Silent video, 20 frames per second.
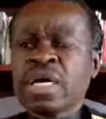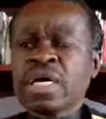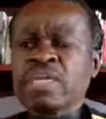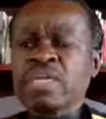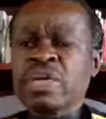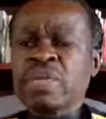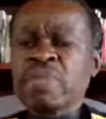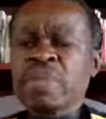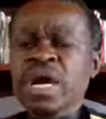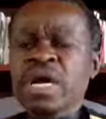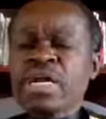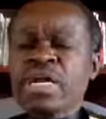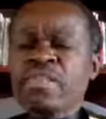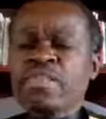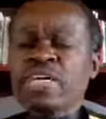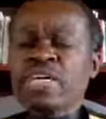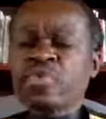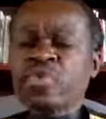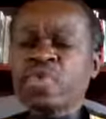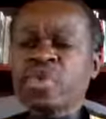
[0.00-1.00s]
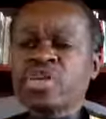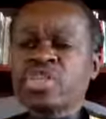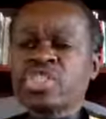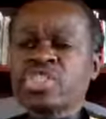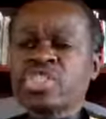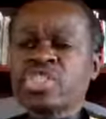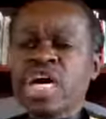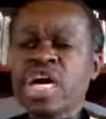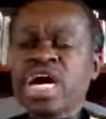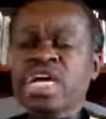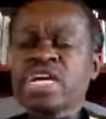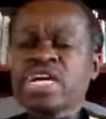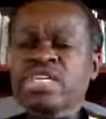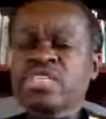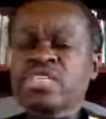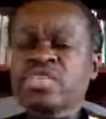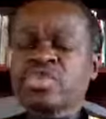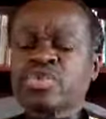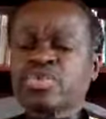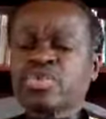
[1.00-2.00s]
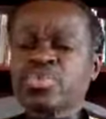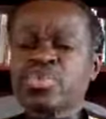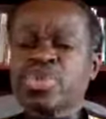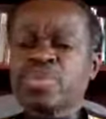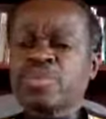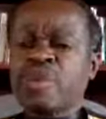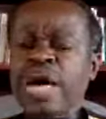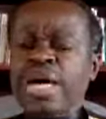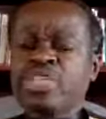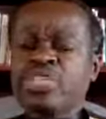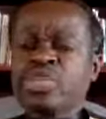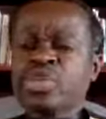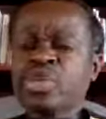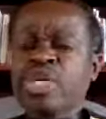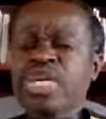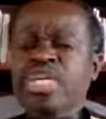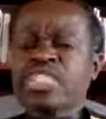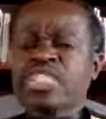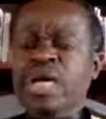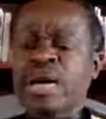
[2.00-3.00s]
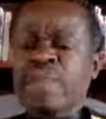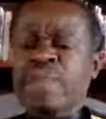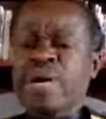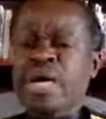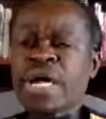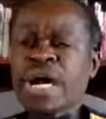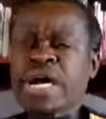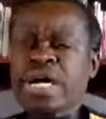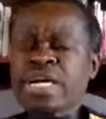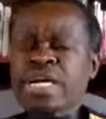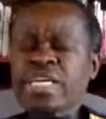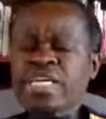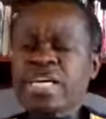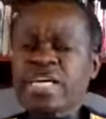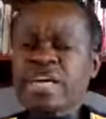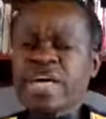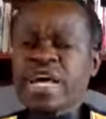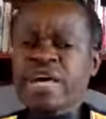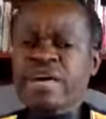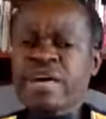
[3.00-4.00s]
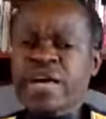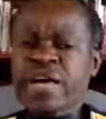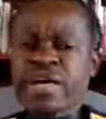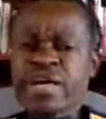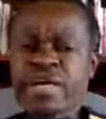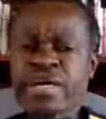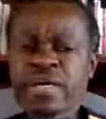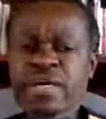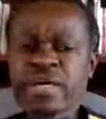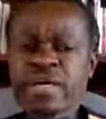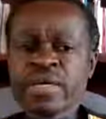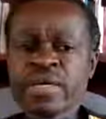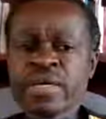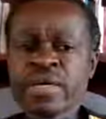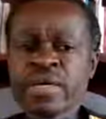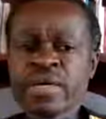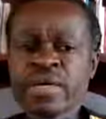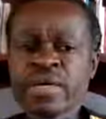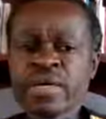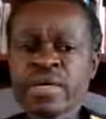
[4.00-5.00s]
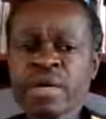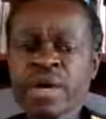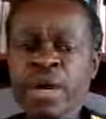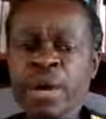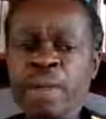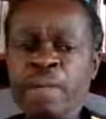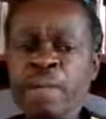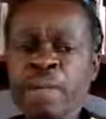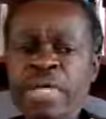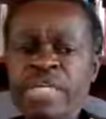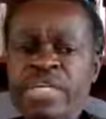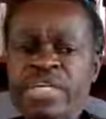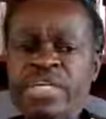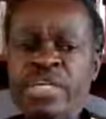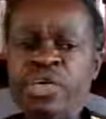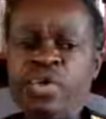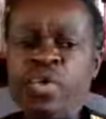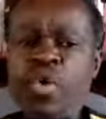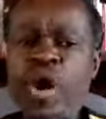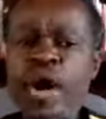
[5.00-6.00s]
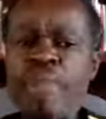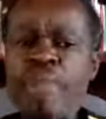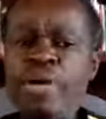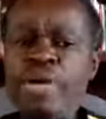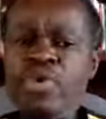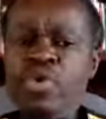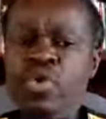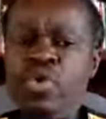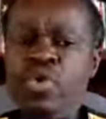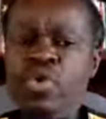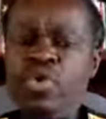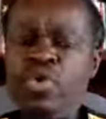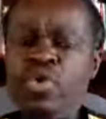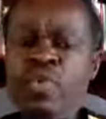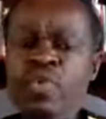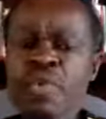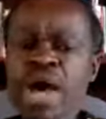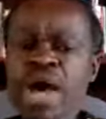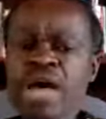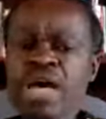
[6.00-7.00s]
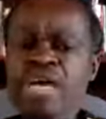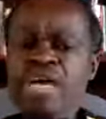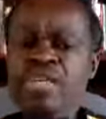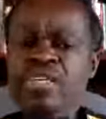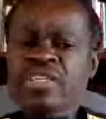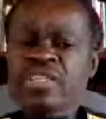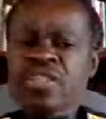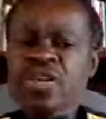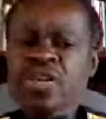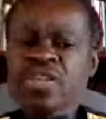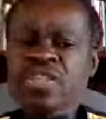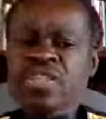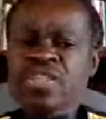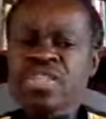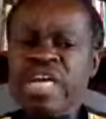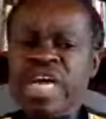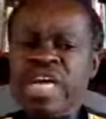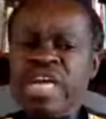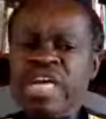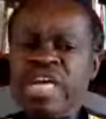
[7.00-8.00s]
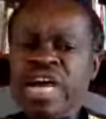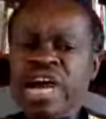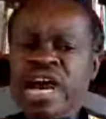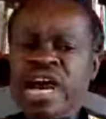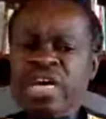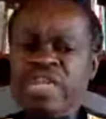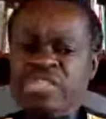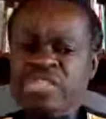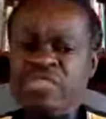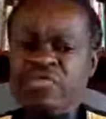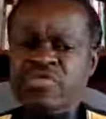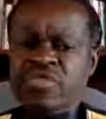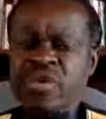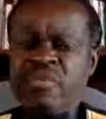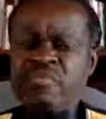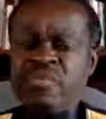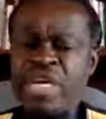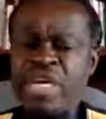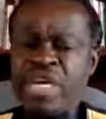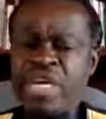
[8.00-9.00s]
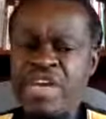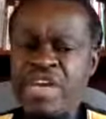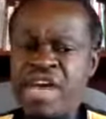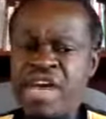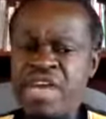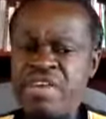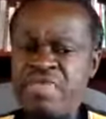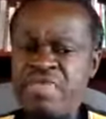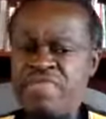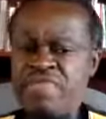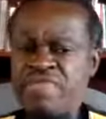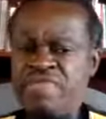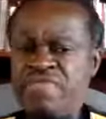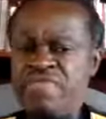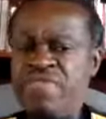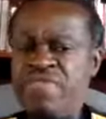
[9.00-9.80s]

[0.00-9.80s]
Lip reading: in the manner that was understood by Julius Kambarage Nyerere. But Kwame Nkrumah is not telling us from the grave